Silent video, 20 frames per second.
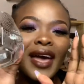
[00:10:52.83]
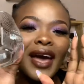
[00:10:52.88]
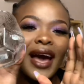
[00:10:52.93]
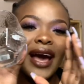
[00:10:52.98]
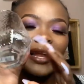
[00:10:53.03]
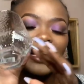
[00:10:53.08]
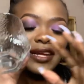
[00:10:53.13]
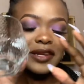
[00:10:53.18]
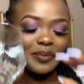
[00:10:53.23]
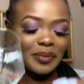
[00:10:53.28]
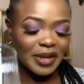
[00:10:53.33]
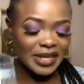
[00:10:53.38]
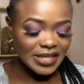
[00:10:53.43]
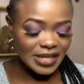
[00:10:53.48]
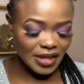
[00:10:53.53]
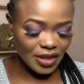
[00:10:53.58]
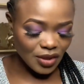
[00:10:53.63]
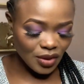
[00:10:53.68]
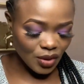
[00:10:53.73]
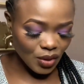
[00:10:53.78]
I'll admit
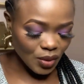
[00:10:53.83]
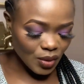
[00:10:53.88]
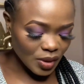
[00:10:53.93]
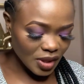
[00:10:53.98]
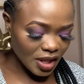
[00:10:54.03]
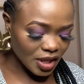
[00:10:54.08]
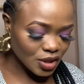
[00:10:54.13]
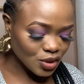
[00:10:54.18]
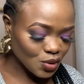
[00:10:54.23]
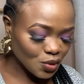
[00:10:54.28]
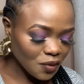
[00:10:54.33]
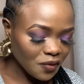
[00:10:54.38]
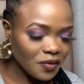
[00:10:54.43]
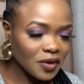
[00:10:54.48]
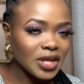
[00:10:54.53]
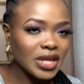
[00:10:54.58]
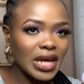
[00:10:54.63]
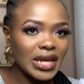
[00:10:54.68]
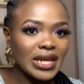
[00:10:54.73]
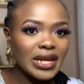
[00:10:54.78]
it though, they do
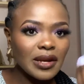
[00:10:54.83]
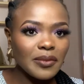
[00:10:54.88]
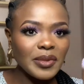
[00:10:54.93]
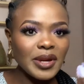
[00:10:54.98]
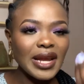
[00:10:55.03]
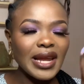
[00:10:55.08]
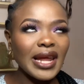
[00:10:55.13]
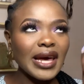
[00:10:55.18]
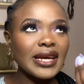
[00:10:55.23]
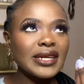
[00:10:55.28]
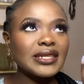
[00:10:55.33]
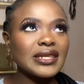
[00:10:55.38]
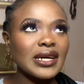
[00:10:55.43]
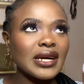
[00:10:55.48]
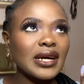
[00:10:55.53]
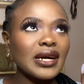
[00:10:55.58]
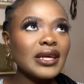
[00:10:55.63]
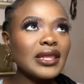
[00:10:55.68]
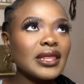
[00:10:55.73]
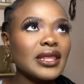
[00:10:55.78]
feel a little bit
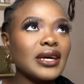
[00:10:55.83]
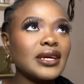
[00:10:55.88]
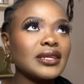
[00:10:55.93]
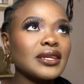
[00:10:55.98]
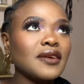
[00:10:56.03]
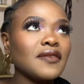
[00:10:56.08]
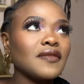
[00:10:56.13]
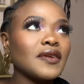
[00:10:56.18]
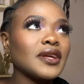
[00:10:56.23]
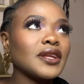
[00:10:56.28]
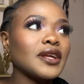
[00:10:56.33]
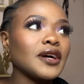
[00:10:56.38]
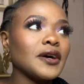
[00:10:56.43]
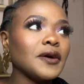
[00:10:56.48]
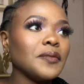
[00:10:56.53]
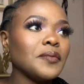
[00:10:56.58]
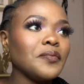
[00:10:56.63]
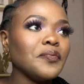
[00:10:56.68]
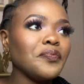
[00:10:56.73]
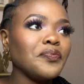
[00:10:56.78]
lighter than even
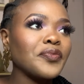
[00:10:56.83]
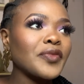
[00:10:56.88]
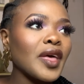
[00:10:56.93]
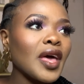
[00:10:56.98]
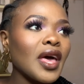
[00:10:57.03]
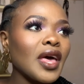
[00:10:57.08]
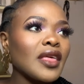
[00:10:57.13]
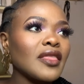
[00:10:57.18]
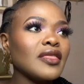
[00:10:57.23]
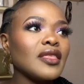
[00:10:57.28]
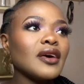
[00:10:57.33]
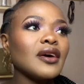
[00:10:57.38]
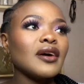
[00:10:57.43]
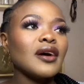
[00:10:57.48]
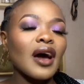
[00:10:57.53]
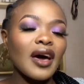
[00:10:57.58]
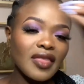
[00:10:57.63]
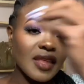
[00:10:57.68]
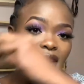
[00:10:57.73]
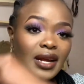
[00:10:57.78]
the
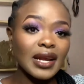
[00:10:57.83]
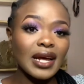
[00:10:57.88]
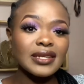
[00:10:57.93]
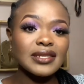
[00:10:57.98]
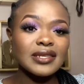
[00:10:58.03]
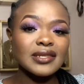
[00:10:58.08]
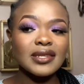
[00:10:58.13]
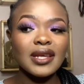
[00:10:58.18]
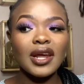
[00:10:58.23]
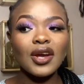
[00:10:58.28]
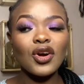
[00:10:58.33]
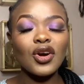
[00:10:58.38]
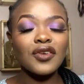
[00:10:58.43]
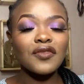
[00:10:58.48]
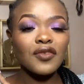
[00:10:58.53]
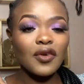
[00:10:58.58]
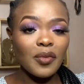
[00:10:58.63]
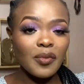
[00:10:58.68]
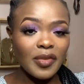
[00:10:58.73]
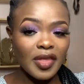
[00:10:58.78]
other glasses that I got
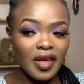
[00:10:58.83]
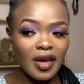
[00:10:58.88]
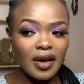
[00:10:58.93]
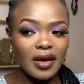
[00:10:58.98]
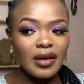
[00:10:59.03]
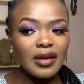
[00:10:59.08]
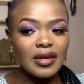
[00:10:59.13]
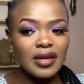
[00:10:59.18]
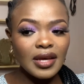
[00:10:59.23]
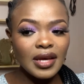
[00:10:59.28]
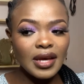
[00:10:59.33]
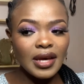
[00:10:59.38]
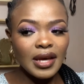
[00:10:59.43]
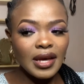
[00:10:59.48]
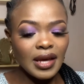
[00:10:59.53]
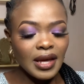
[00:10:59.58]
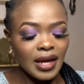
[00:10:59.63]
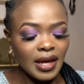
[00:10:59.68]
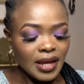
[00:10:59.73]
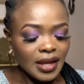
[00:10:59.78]
from there.
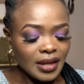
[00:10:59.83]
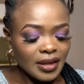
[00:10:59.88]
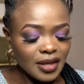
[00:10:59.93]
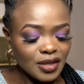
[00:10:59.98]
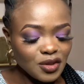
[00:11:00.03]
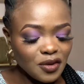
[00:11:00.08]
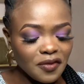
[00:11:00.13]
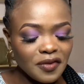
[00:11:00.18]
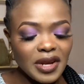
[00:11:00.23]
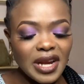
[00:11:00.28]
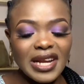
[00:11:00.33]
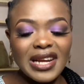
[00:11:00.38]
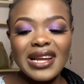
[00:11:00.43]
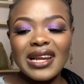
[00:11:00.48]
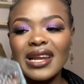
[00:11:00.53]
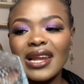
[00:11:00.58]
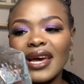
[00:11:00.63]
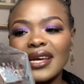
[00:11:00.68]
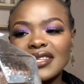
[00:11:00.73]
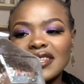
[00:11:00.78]
They do feel a
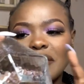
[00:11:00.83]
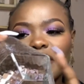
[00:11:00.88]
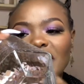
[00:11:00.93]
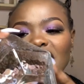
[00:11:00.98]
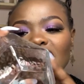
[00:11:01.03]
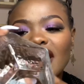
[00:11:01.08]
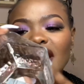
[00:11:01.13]
little lighter, but